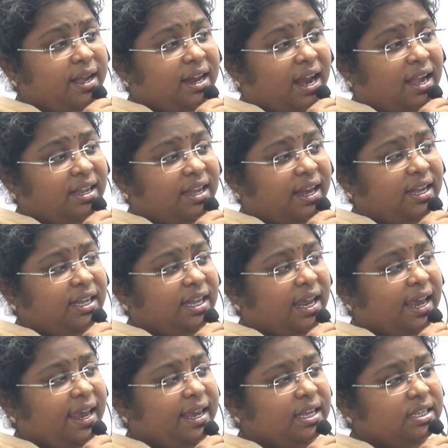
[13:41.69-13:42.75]
content
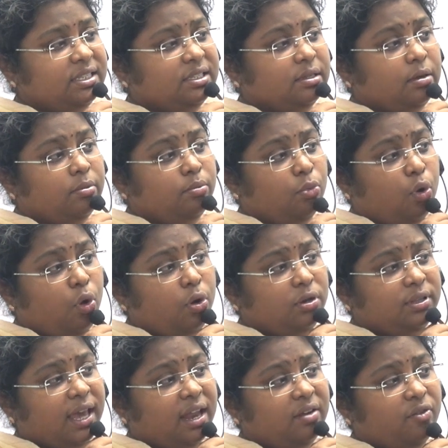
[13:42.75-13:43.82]
is
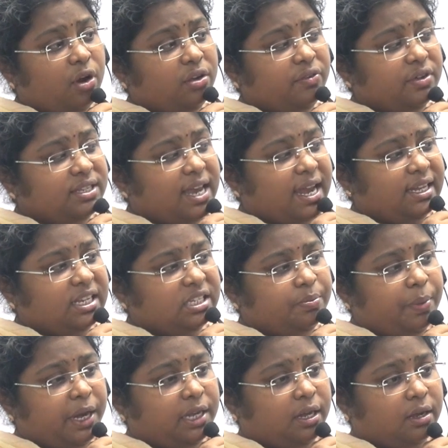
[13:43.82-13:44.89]
more than what was
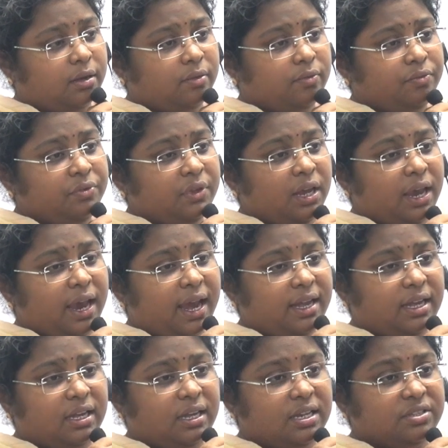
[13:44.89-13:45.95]
anticipated
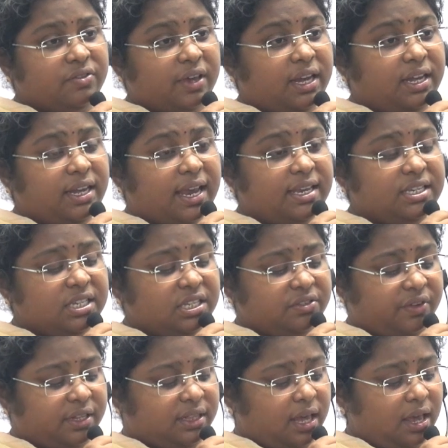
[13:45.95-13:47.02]
and it is very
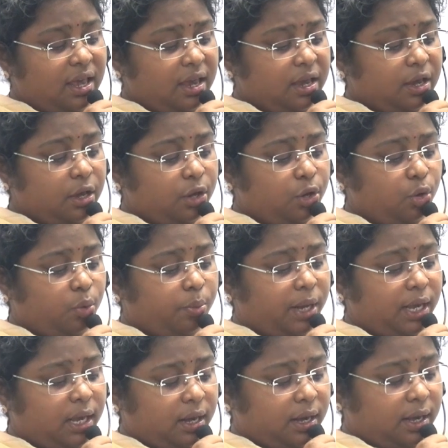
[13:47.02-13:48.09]
dangerous for the
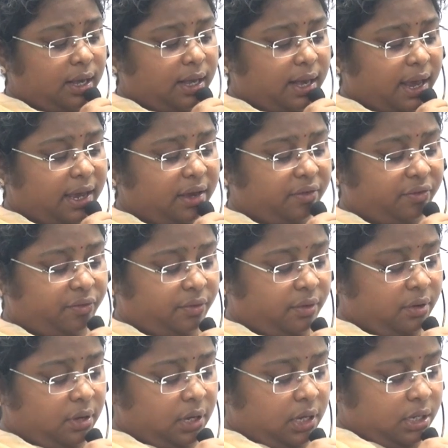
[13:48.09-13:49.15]
human life.
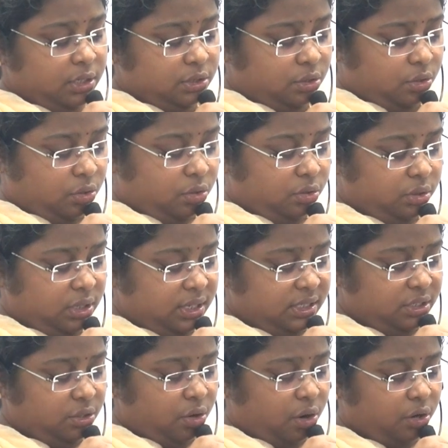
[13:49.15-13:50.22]
So,
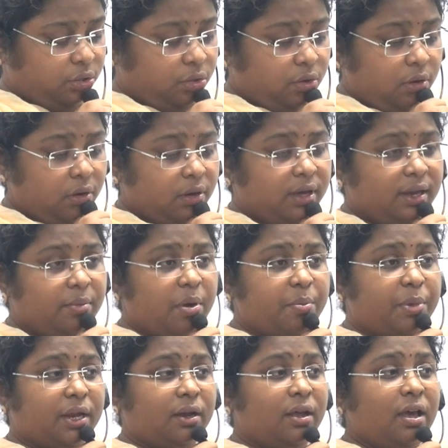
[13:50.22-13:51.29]
this you have to
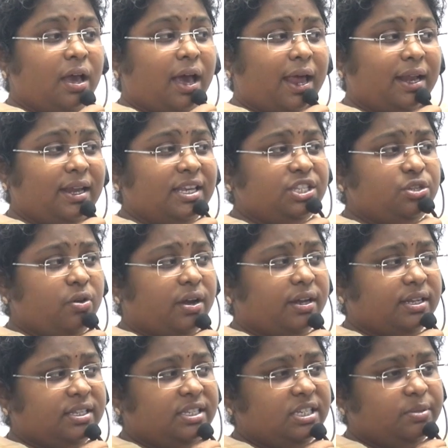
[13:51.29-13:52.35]
remember. Unless you
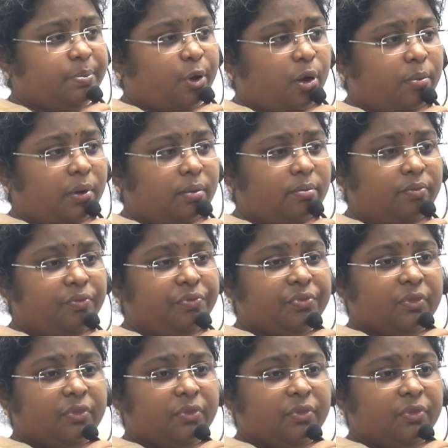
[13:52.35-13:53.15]
address this problem, it